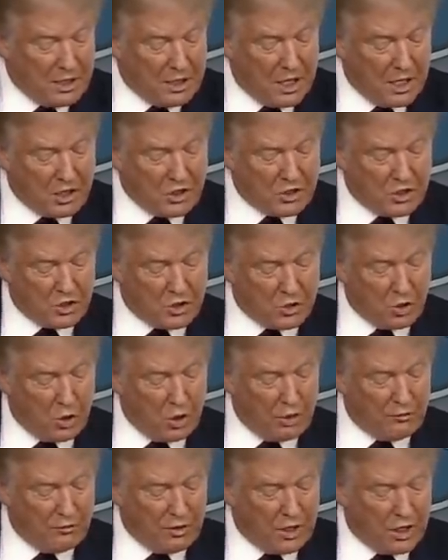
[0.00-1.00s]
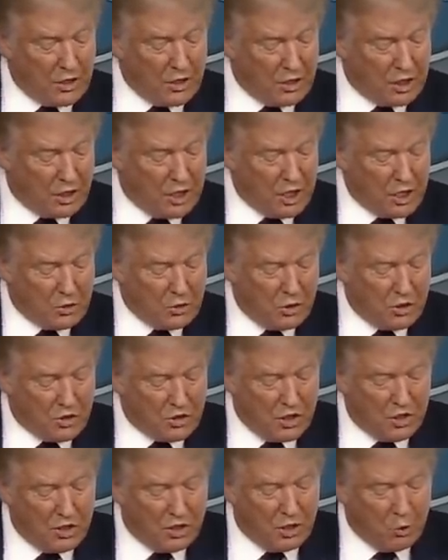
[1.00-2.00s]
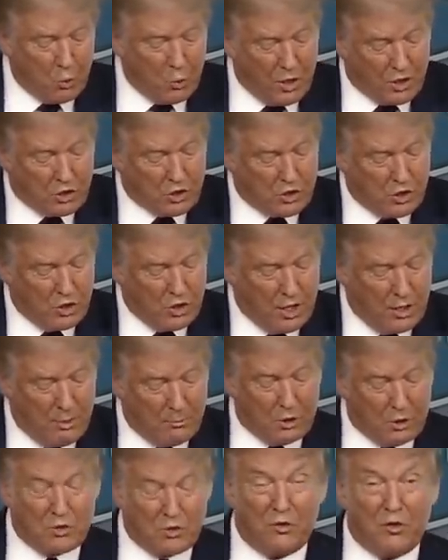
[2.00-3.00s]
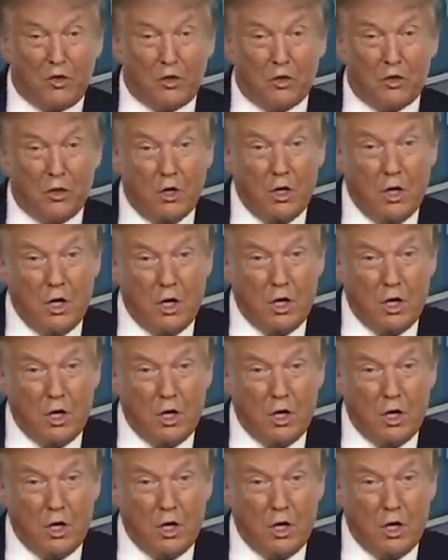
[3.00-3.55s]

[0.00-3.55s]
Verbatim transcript: tests as all of the other countries in the Western Hemisphere